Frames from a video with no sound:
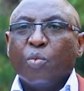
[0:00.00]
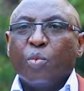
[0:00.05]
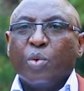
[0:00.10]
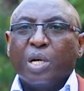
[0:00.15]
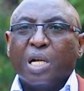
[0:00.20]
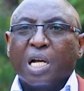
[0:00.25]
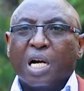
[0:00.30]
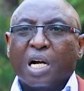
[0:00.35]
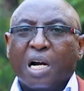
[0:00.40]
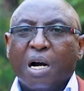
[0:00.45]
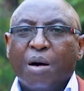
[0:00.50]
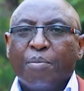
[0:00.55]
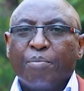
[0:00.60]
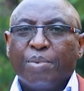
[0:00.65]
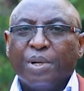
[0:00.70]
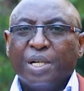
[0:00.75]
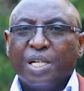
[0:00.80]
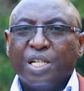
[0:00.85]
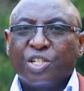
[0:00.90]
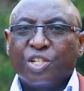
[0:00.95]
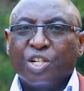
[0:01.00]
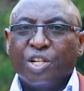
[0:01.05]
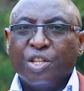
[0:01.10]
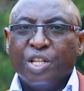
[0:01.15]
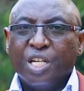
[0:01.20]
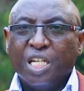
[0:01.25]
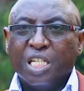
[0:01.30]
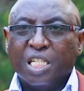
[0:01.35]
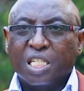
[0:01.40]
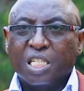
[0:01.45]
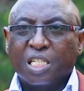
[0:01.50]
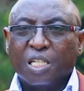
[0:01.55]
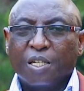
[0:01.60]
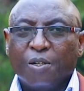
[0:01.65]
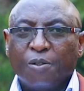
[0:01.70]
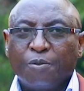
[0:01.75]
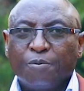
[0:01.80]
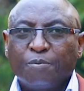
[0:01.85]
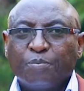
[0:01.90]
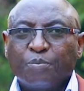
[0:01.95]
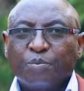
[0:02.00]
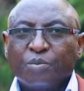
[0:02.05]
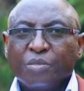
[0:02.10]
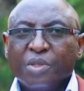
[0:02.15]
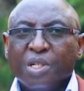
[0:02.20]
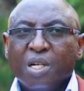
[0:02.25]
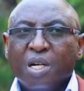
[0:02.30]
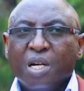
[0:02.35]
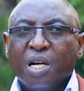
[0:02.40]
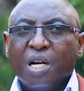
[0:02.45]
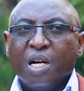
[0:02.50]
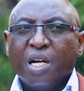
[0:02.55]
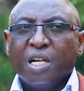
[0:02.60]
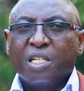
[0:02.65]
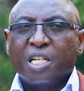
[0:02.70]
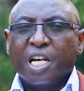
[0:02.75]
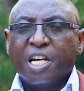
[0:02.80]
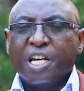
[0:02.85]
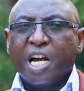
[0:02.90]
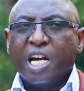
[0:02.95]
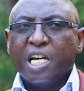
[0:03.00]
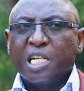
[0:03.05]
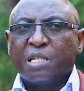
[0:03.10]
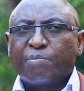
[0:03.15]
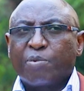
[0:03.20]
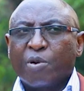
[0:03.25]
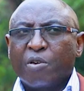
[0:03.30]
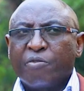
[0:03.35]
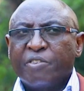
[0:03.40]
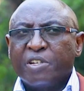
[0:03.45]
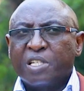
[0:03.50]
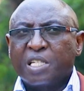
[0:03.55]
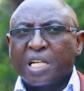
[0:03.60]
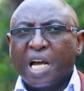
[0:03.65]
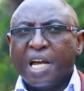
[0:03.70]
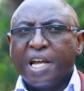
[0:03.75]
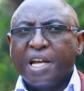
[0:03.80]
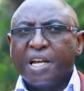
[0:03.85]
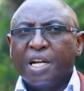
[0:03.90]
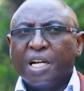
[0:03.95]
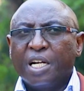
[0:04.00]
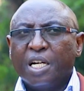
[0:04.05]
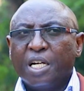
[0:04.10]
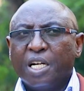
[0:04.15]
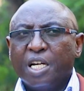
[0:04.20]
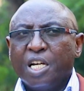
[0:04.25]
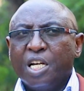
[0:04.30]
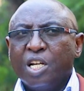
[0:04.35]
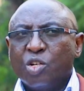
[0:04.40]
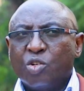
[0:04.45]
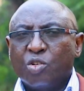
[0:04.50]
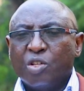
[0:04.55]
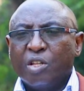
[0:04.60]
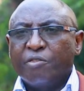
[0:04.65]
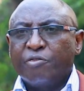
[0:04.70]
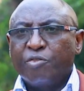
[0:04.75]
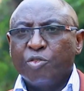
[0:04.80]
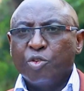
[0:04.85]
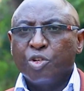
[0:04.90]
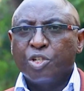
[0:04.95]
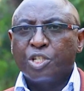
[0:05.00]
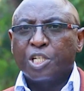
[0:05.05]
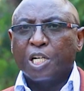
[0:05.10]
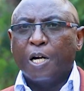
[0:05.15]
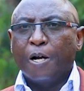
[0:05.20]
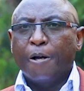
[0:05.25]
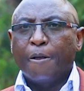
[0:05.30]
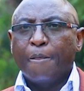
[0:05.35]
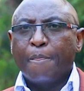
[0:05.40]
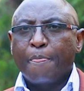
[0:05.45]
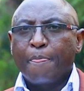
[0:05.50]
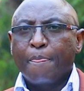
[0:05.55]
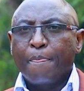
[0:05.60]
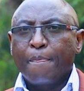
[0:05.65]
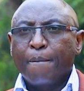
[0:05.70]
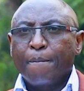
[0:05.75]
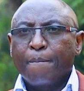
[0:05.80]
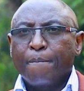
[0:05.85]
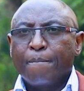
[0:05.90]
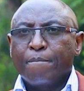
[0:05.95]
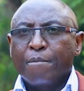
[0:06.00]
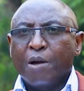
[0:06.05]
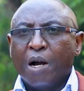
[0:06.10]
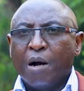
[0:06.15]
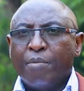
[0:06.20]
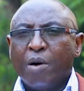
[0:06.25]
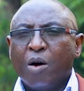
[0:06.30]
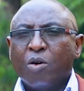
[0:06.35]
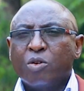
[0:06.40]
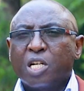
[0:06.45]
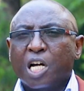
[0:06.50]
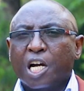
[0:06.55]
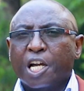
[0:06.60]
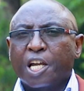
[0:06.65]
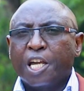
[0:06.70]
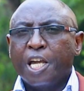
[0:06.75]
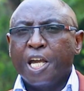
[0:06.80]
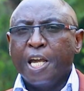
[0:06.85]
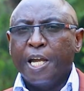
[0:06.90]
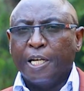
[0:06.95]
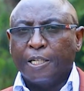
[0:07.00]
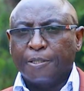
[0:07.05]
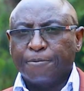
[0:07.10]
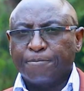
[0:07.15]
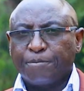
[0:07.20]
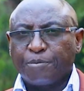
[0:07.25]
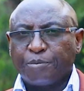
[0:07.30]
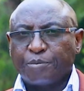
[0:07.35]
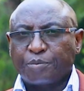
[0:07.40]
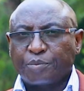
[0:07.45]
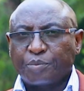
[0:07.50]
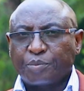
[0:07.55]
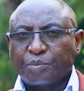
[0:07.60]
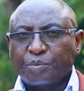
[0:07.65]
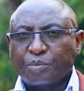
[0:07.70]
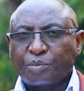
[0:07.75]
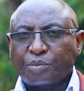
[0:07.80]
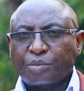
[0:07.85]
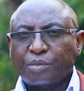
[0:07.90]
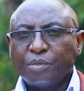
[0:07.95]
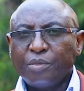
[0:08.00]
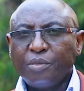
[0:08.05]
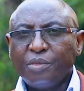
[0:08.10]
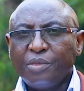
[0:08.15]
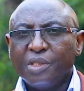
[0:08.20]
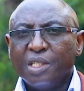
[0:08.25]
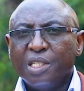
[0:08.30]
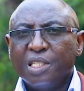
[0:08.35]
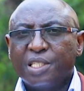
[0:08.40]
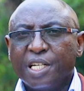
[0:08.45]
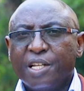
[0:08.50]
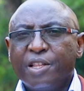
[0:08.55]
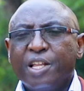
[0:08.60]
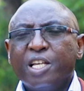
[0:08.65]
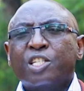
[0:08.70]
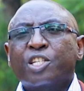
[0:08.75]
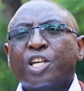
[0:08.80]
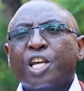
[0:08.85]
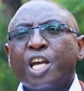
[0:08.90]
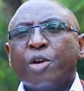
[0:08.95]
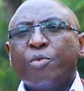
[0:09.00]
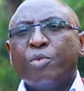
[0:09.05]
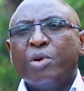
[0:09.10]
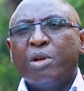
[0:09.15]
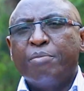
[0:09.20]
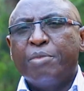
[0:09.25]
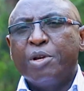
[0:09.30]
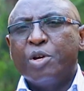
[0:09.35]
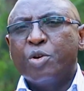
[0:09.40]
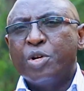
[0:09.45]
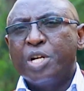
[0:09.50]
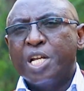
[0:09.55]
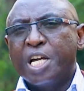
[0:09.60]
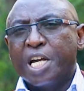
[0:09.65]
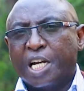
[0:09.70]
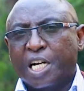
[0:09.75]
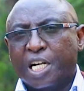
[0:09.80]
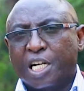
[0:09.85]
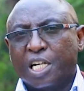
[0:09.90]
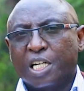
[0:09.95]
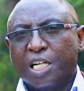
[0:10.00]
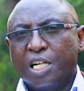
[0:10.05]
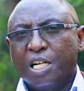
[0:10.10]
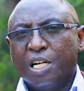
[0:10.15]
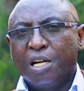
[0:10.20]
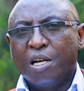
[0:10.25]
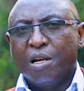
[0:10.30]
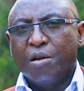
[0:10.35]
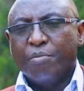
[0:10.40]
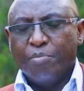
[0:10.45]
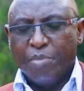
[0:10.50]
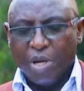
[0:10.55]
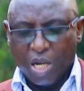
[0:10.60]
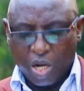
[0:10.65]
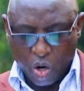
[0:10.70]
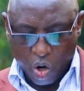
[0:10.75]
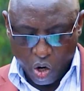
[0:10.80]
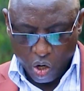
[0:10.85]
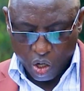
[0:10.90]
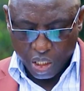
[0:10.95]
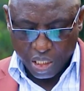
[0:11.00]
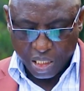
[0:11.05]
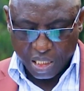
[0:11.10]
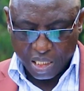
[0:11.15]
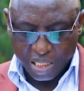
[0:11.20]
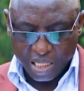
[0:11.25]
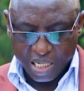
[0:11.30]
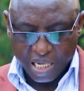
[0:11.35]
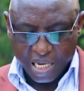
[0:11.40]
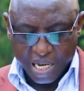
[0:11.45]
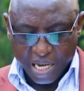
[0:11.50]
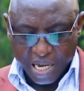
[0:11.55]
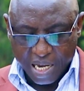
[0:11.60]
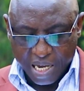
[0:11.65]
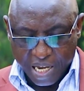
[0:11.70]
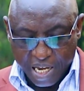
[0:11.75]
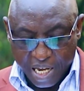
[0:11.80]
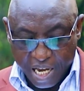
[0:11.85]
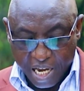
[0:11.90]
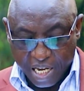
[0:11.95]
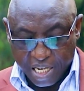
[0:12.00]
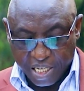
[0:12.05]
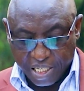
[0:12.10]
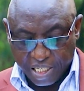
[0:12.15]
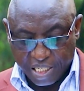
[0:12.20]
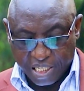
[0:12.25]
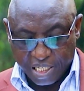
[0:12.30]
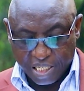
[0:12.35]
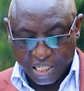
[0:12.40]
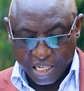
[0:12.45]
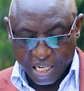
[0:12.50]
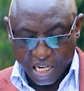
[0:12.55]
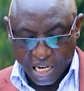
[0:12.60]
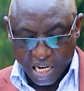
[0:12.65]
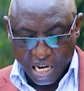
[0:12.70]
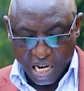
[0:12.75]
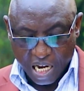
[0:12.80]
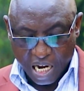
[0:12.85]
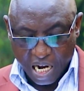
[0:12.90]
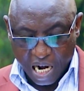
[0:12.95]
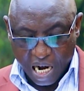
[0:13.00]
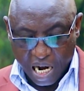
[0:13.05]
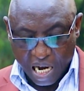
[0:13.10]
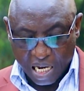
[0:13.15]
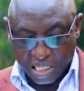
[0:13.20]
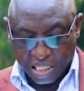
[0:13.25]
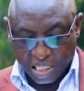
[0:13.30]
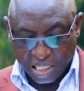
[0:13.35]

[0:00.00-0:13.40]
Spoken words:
will accomplish this. Isaiah is prophesying into the future about a king. So this king will be unique because he is a